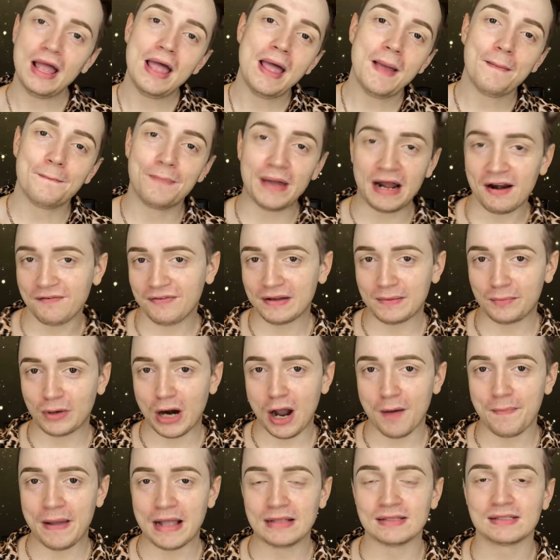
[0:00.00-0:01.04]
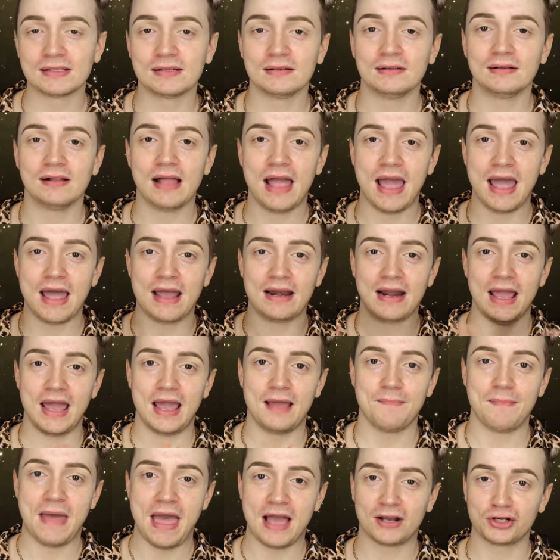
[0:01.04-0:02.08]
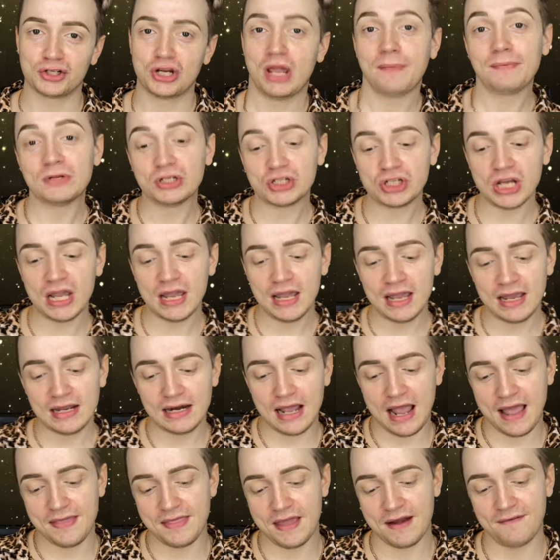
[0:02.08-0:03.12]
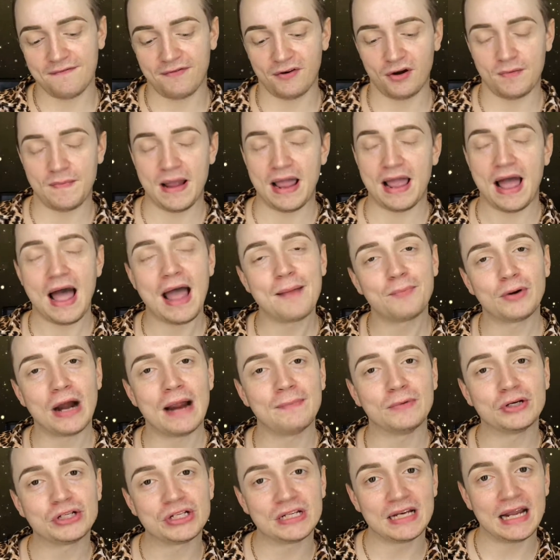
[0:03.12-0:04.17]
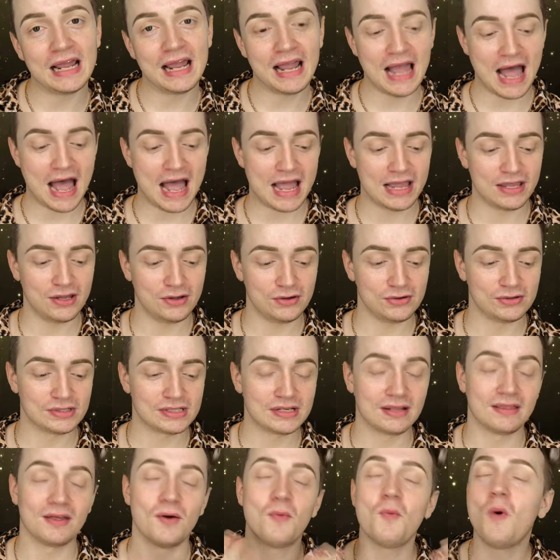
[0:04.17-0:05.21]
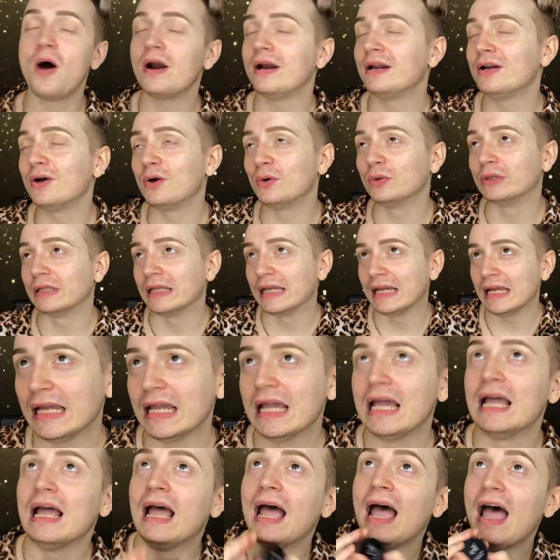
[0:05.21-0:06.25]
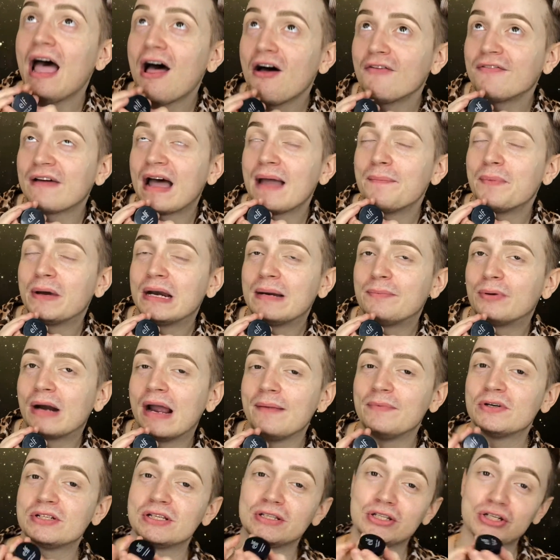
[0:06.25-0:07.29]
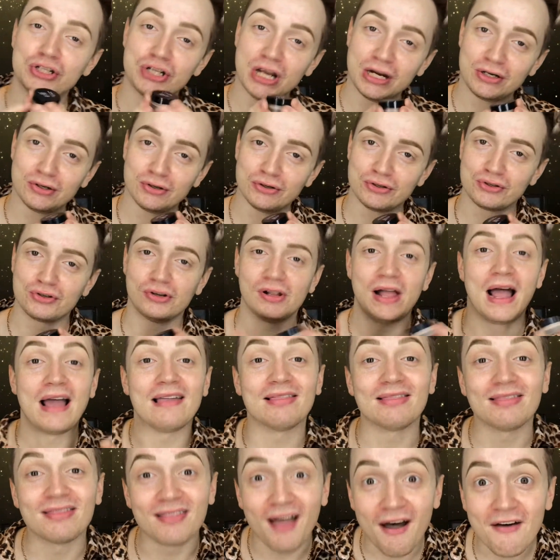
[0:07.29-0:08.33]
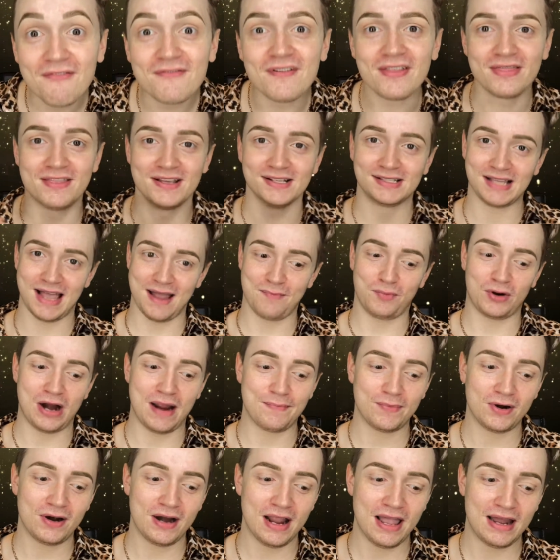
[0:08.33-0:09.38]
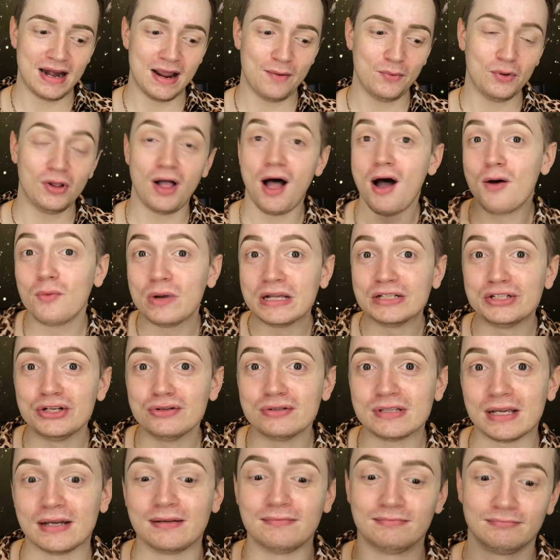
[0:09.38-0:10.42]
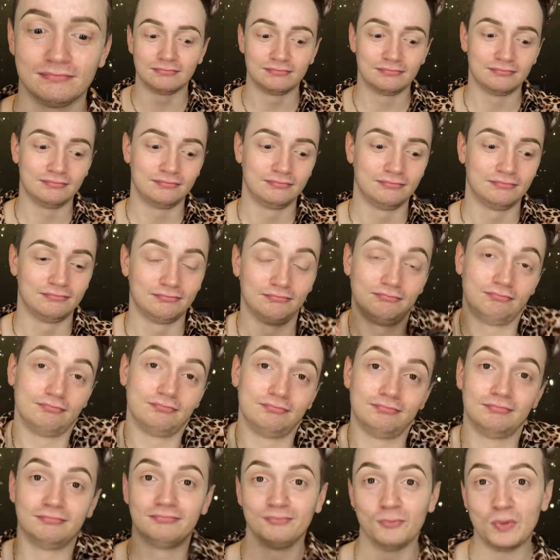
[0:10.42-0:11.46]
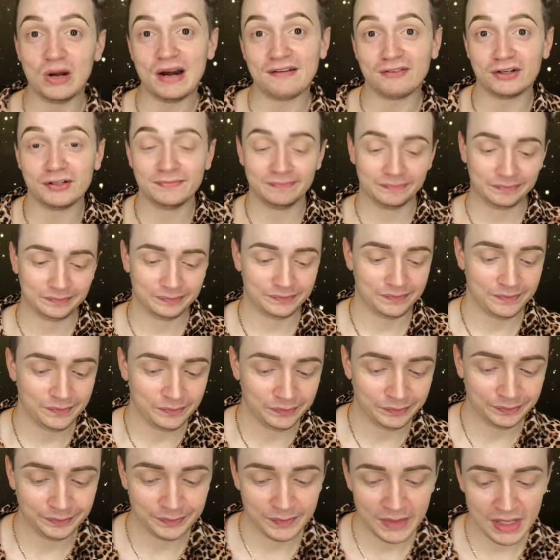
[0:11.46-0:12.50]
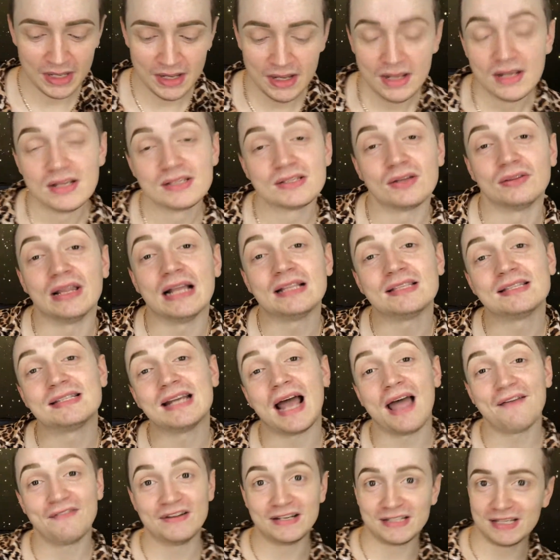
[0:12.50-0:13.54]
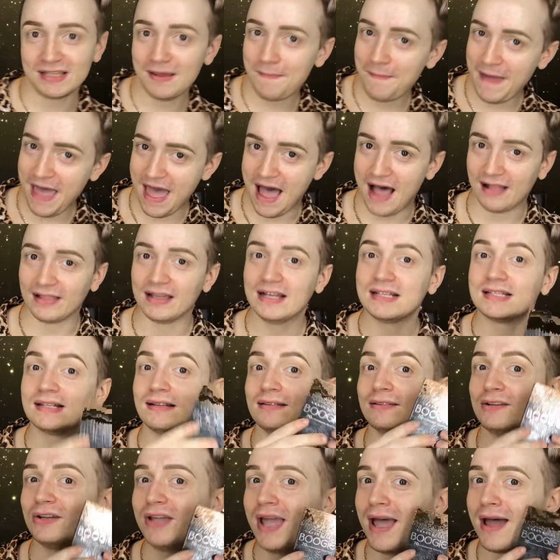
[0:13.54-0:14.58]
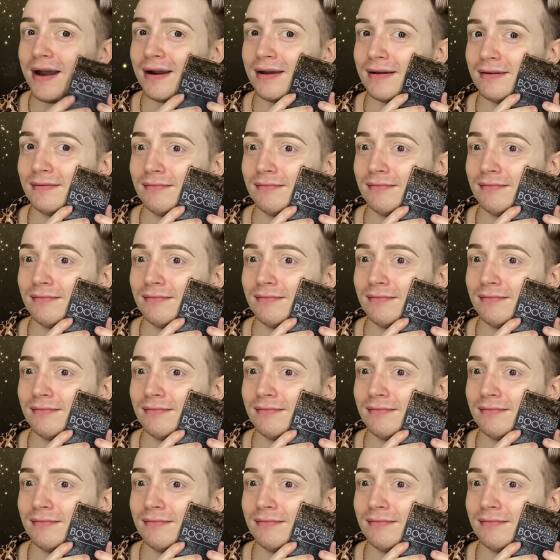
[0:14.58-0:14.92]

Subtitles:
Benefit brow pencil and a MAC Shape and Shade. And then for my eye primer today, I used the one and only e.l.f. Eye Putty Primers in the shade Neutral. I love this eye primer and I will always use it. Whatever. So let's dive into the palette. Look at it.